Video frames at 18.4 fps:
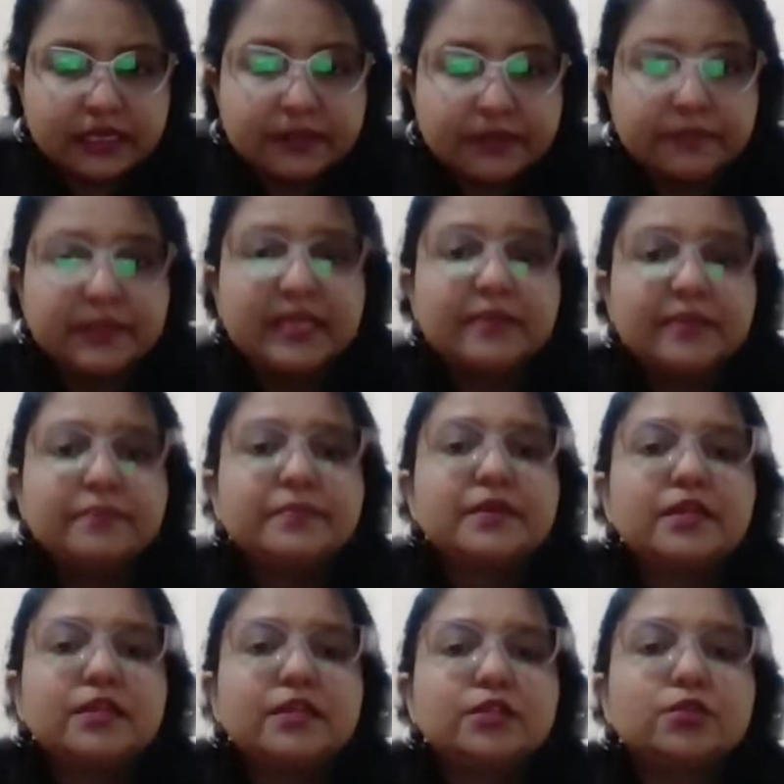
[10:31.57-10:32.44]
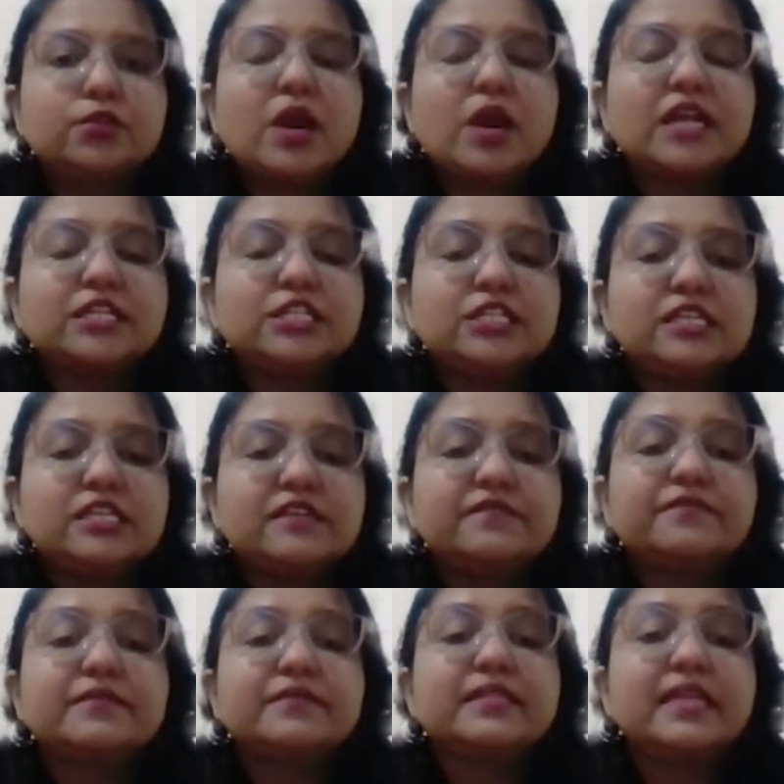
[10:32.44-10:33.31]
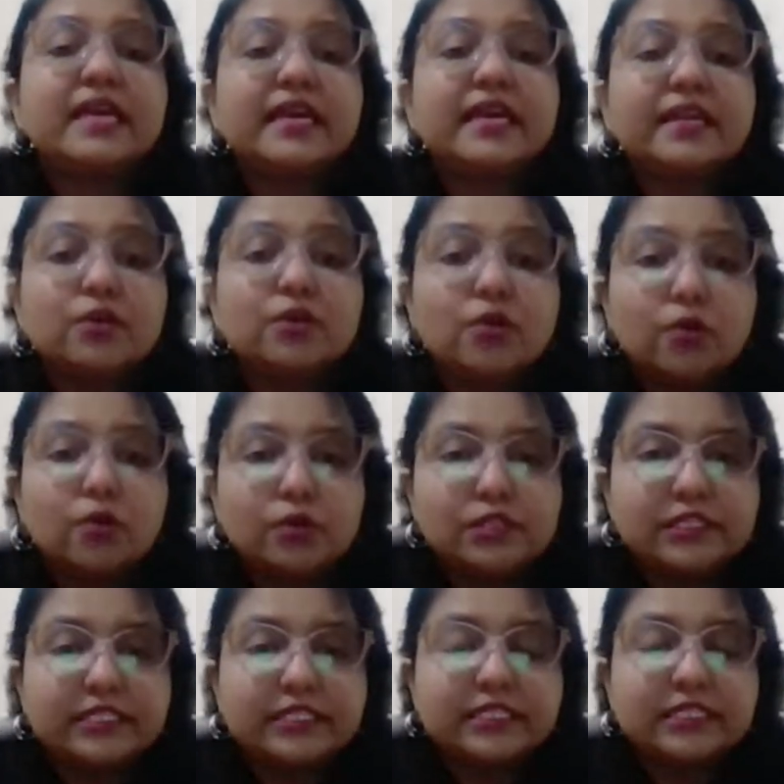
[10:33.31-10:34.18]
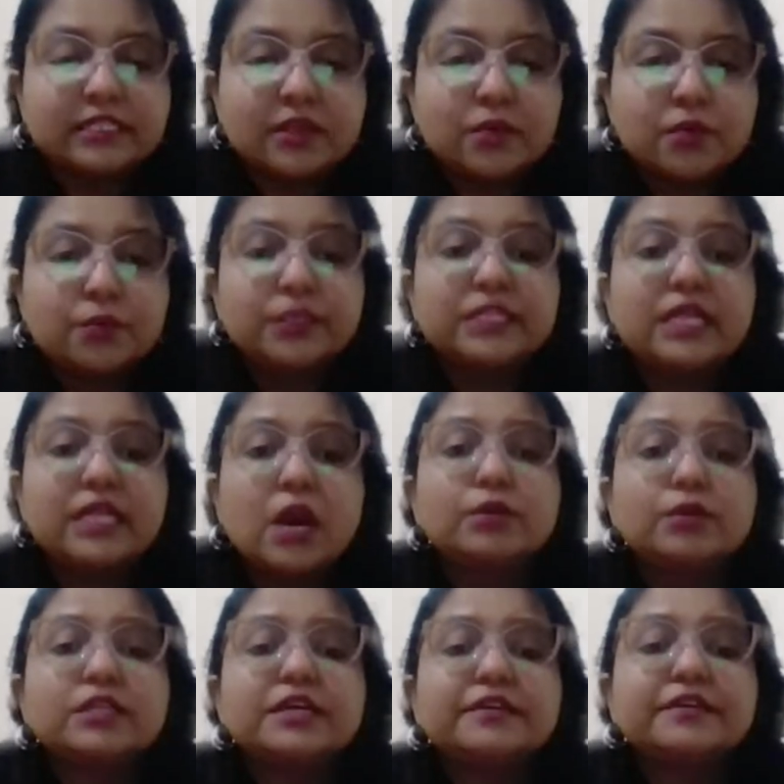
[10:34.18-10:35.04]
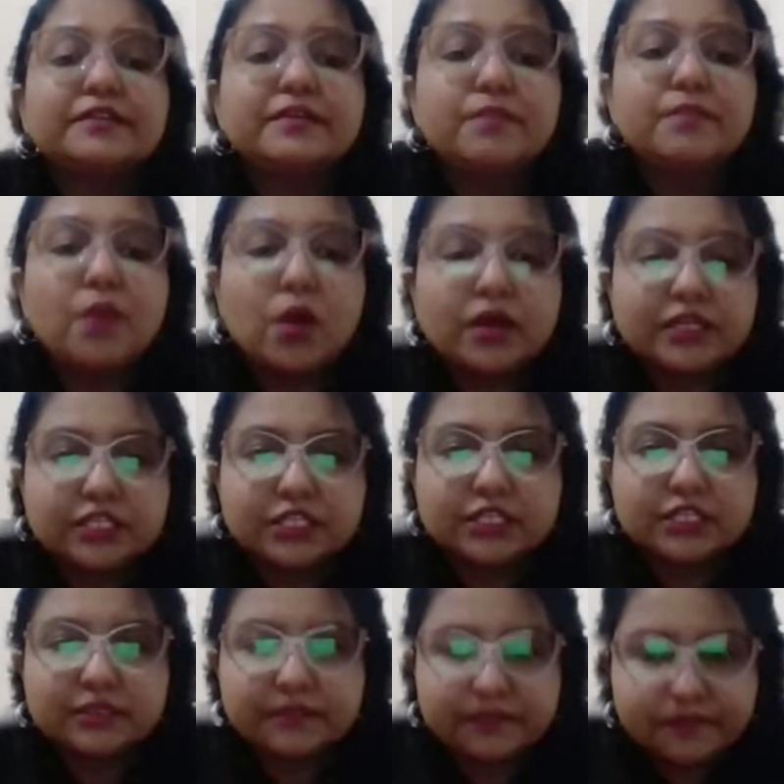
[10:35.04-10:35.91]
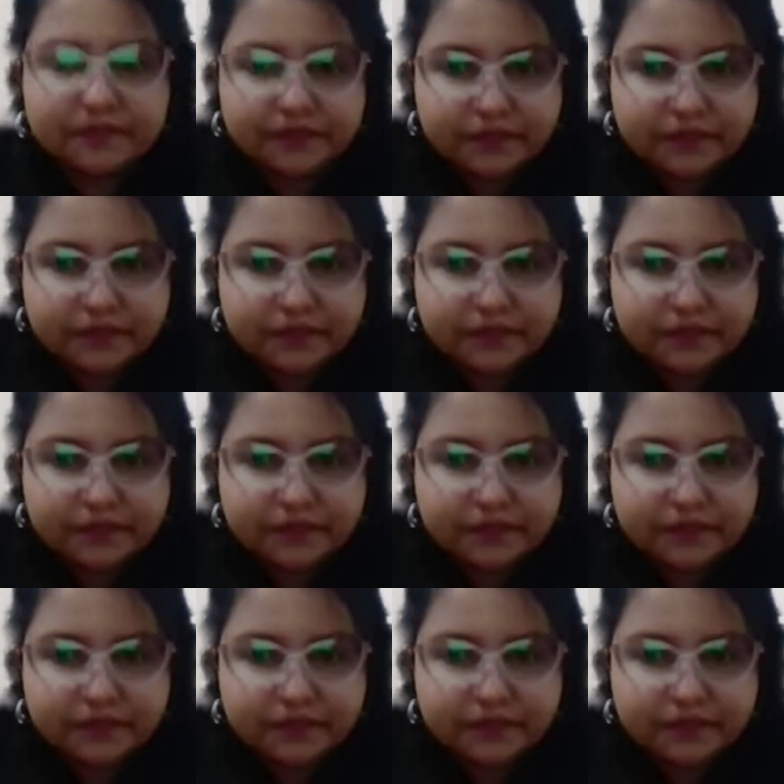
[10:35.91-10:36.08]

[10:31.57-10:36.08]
people to achieve their goals without remorse.